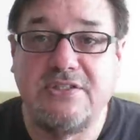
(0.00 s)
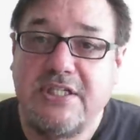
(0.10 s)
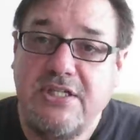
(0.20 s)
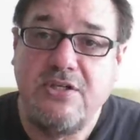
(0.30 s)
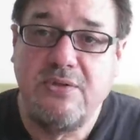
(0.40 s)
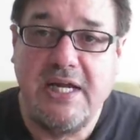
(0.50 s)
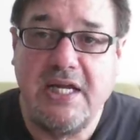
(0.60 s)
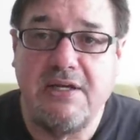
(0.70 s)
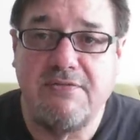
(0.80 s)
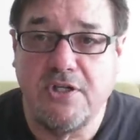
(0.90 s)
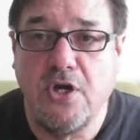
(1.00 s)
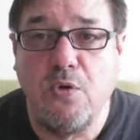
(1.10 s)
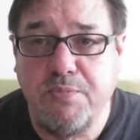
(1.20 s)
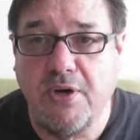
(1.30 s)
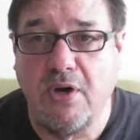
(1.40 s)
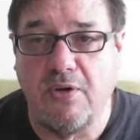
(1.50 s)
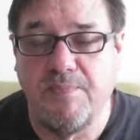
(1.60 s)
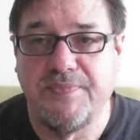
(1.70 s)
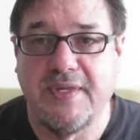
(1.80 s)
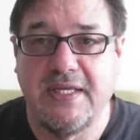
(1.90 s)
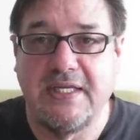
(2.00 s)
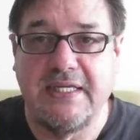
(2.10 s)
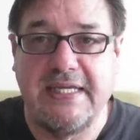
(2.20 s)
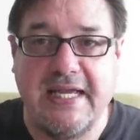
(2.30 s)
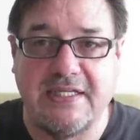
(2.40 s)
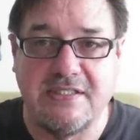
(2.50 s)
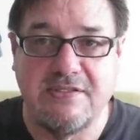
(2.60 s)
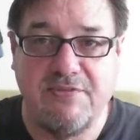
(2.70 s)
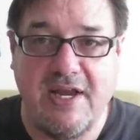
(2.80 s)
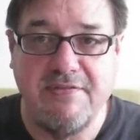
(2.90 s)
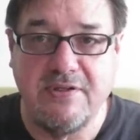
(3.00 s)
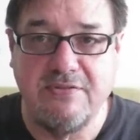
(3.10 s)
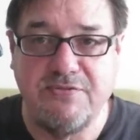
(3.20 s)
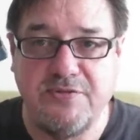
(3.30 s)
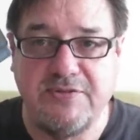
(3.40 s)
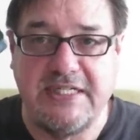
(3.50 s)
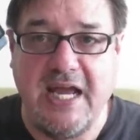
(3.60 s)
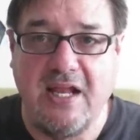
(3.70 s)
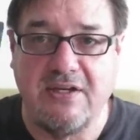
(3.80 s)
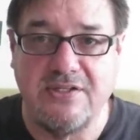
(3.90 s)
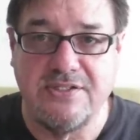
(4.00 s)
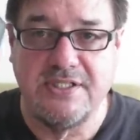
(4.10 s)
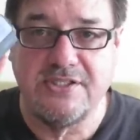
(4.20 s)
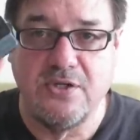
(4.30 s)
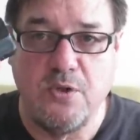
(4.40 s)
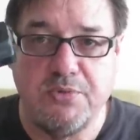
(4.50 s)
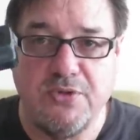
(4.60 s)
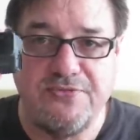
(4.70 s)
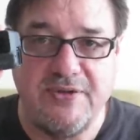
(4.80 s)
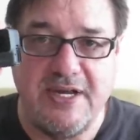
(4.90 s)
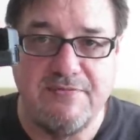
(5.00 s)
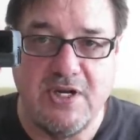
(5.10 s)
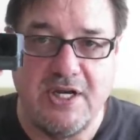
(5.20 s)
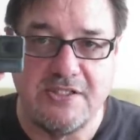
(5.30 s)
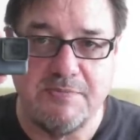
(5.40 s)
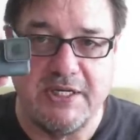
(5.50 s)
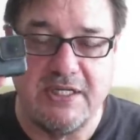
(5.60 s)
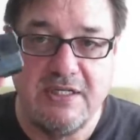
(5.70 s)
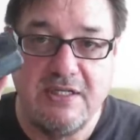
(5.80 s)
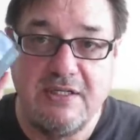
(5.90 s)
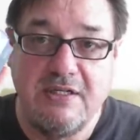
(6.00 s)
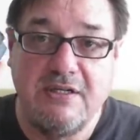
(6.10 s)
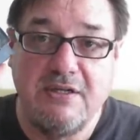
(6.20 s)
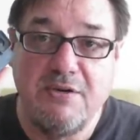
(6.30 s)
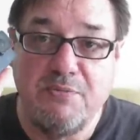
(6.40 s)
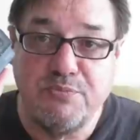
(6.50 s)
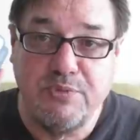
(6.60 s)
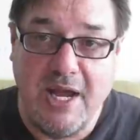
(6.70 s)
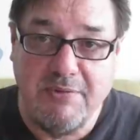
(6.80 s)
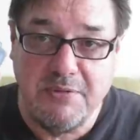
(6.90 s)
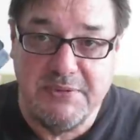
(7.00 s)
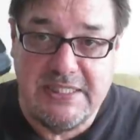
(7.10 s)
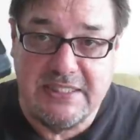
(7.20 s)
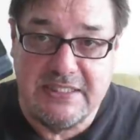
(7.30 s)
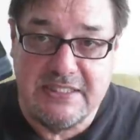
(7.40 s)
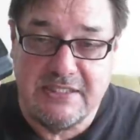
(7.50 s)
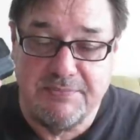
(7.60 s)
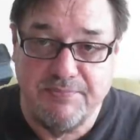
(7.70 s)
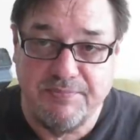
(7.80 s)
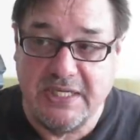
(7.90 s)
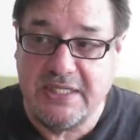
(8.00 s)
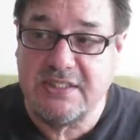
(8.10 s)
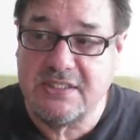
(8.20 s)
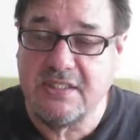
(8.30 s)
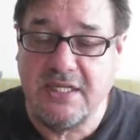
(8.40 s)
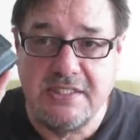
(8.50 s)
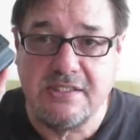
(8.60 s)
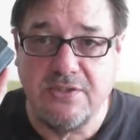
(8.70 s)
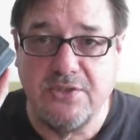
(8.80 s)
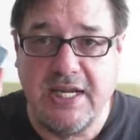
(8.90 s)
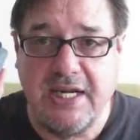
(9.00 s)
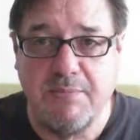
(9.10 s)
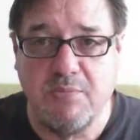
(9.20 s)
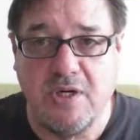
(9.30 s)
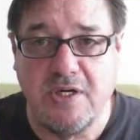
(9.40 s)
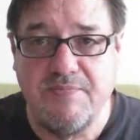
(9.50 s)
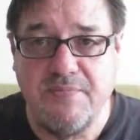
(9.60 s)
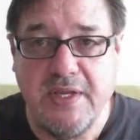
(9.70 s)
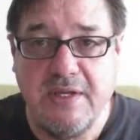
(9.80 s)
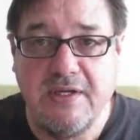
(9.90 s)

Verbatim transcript: Didn't you have a GoPro? Yes, $550 this GoPro 5 cost me. Problem is, and it's a nice little camera,